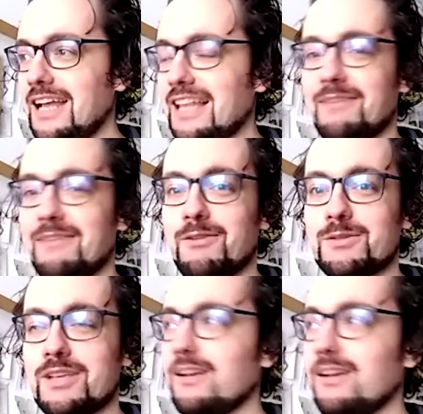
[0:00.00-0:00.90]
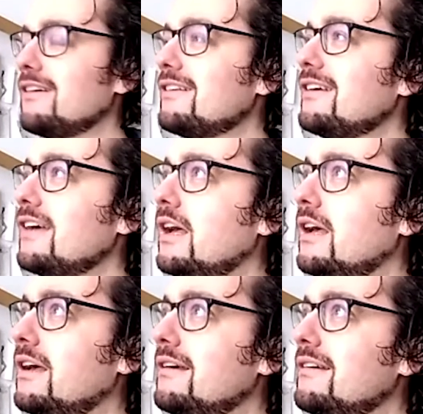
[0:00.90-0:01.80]
and they've also got.
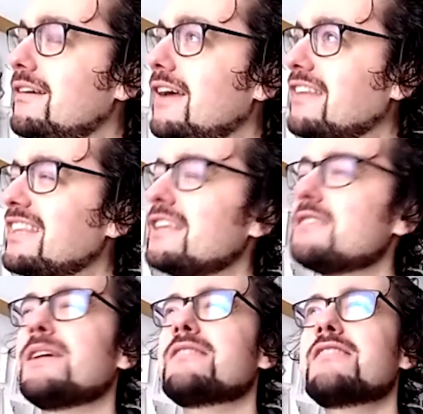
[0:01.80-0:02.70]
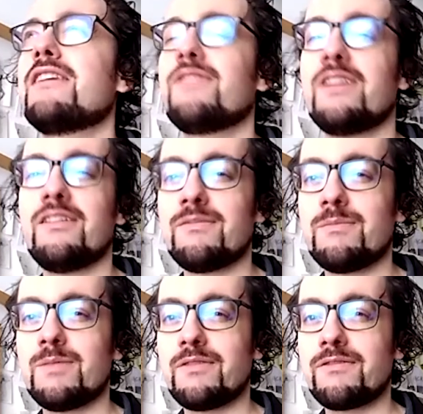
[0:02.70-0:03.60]
I think it's about 7 of
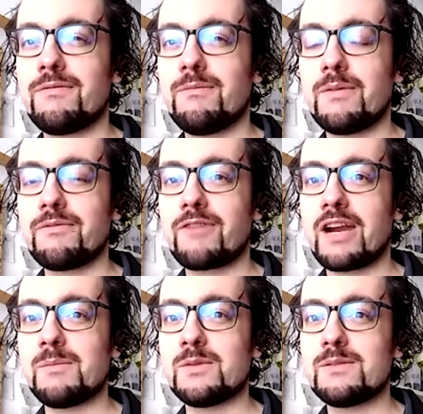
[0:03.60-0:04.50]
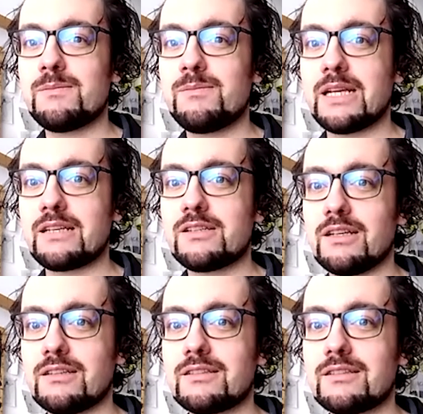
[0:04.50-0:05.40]
my framed
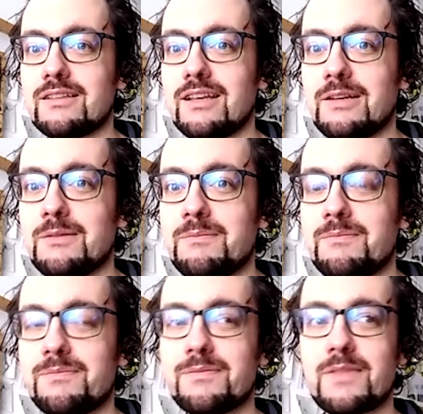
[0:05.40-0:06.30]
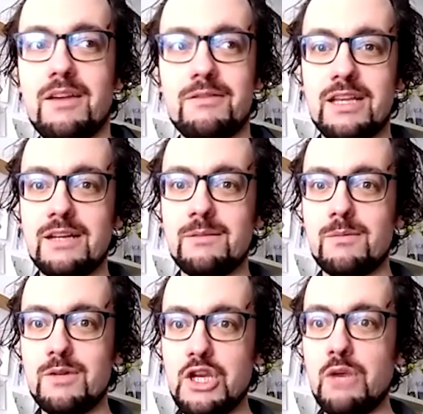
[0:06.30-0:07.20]
pictures of the
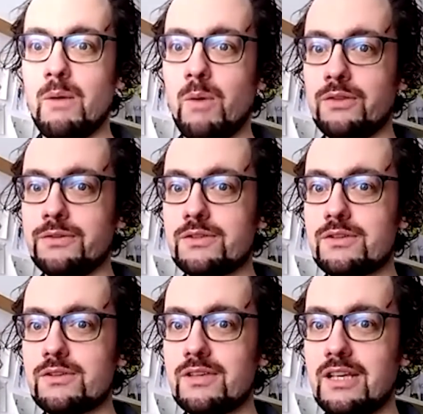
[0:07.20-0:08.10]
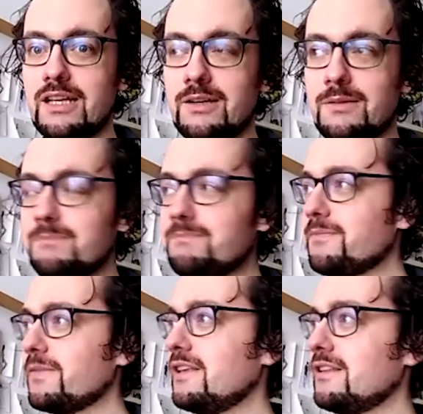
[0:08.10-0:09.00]
newer ones.
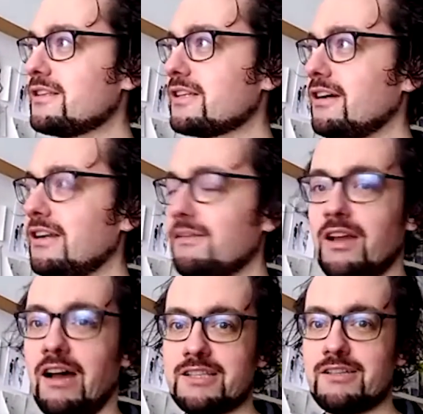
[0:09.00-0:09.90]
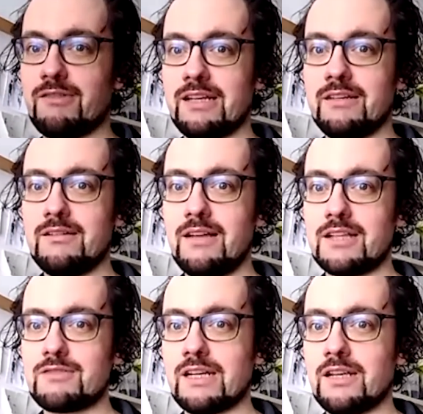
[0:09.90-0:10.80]
There's a kind of lighter in
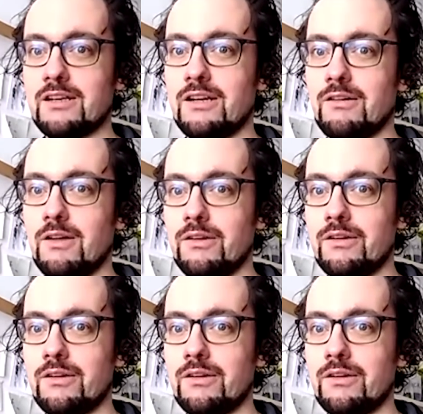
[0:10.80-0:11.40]
colour on